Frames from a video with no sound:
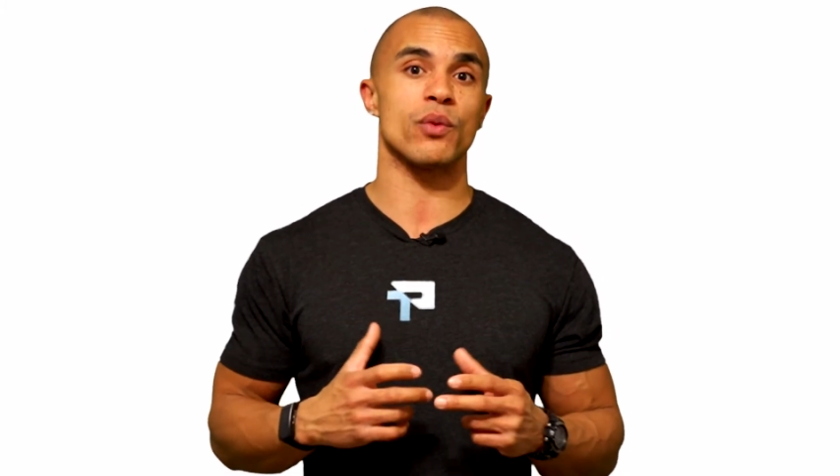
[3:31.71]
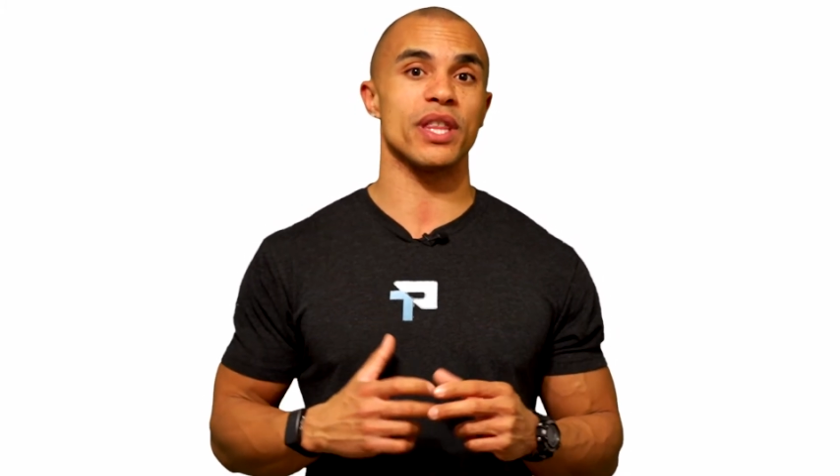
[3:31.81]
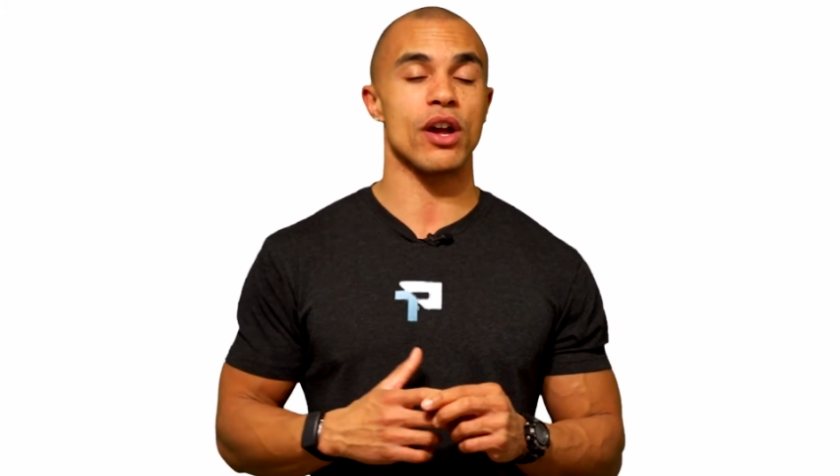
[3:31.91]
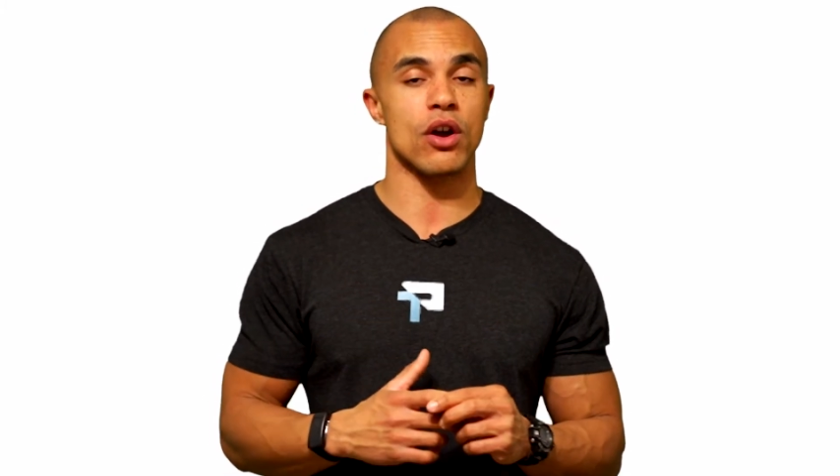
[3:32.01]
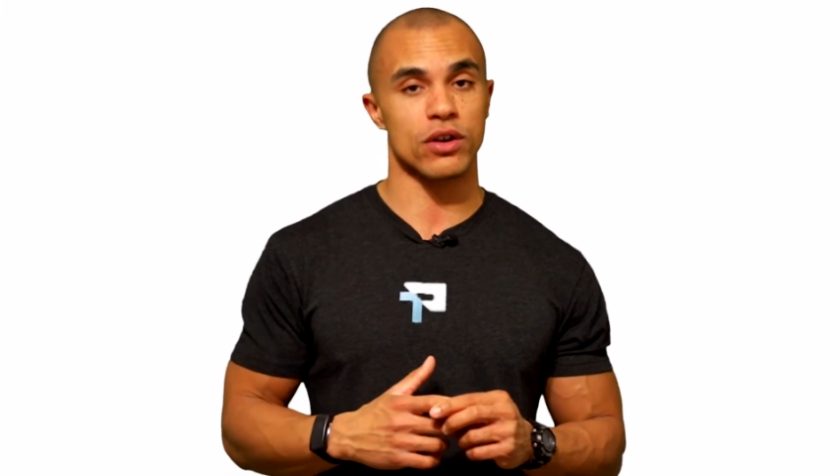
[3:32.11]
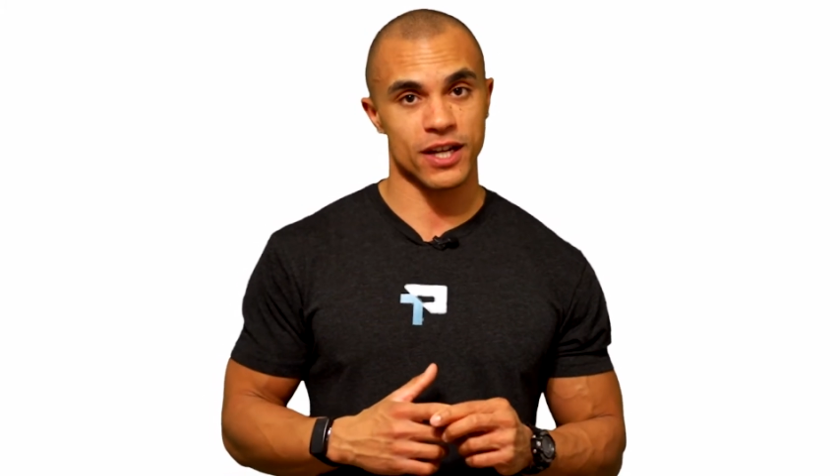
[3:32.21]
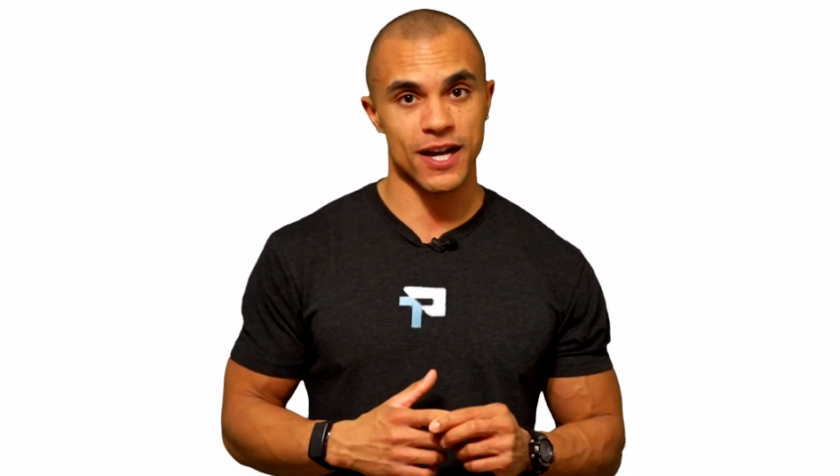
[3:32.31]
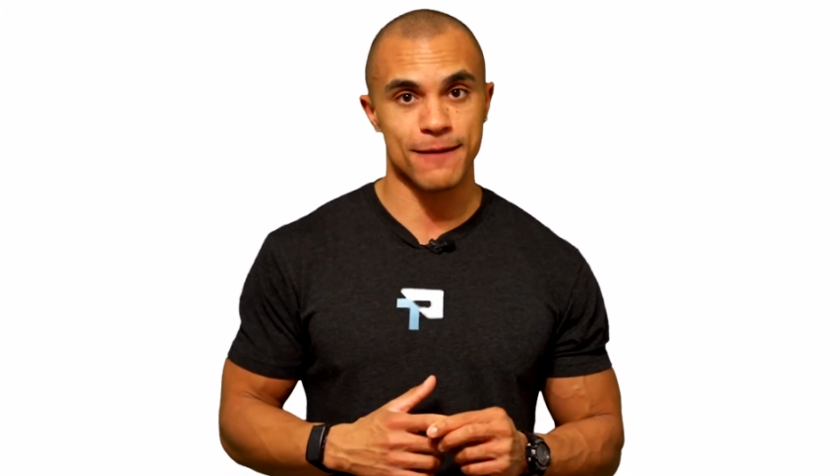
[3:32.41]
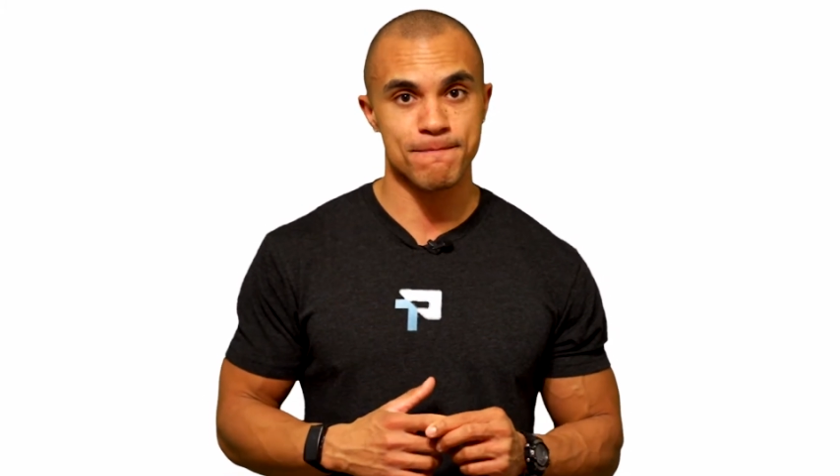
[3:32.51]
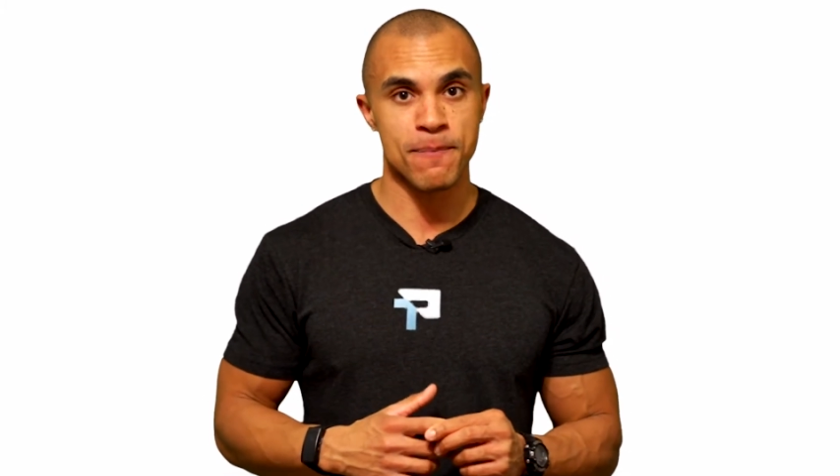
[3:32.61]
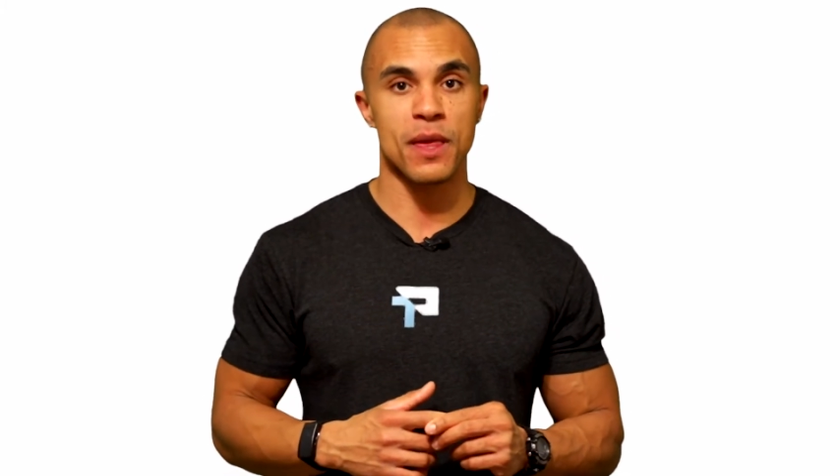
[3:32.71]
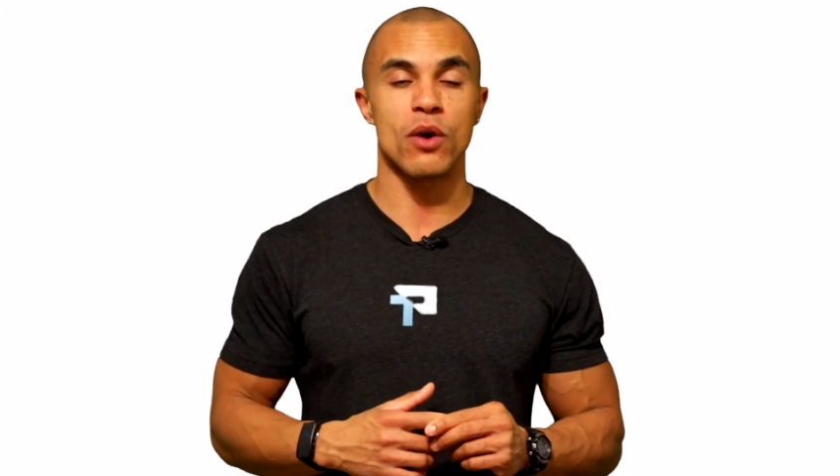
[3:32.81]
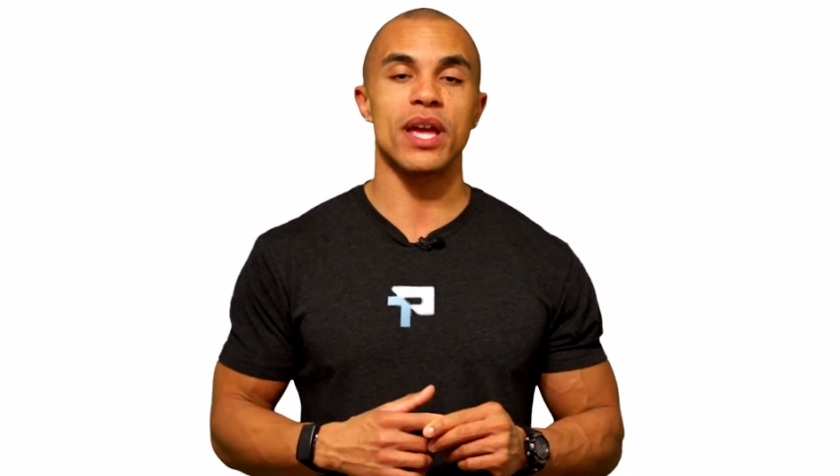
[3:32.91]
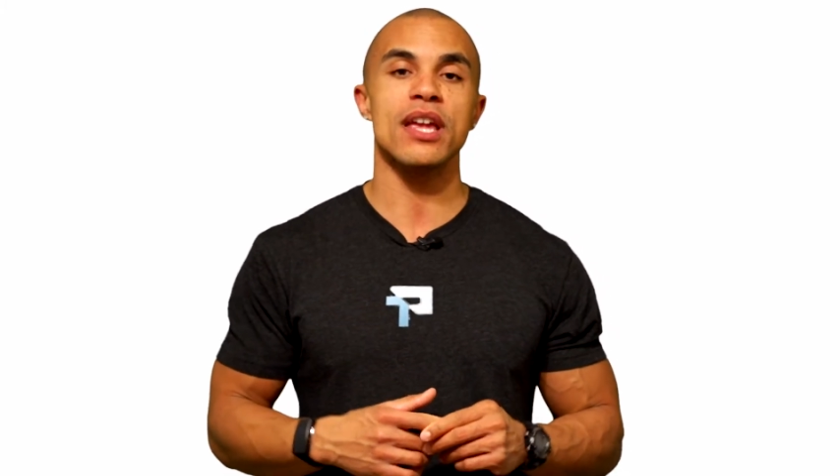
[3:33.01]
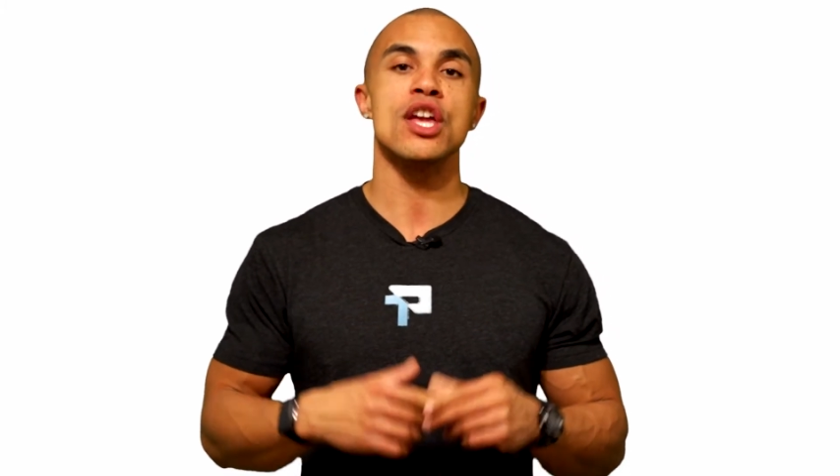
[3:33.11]
really hard cut.
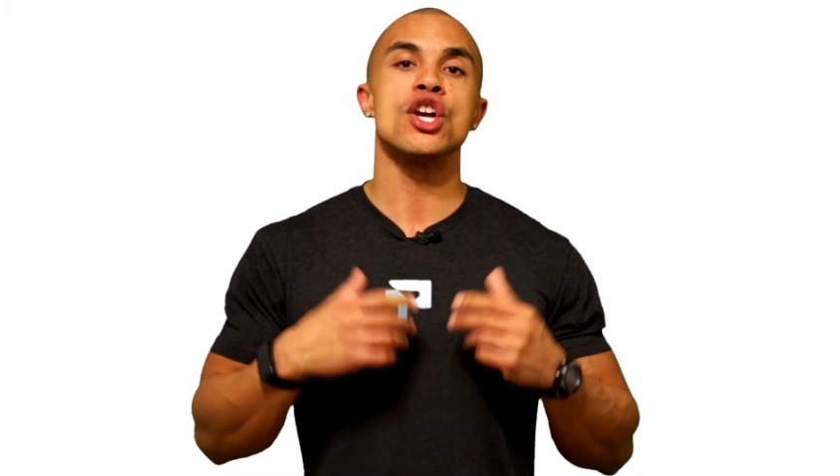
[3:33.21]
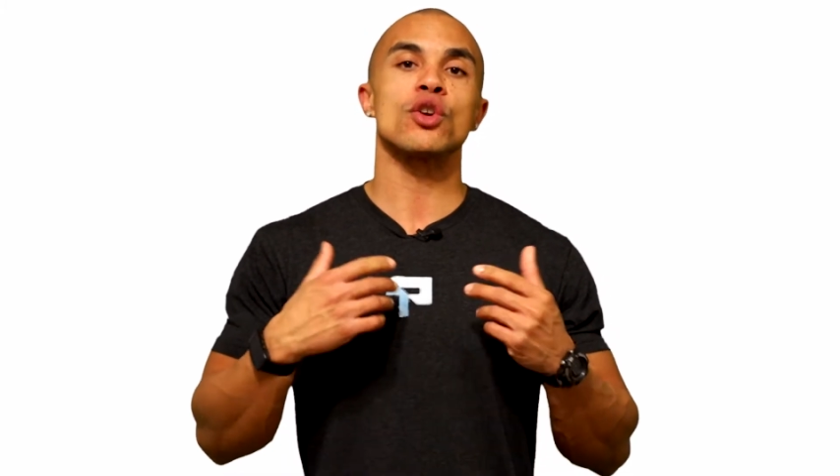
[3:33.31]
Okay.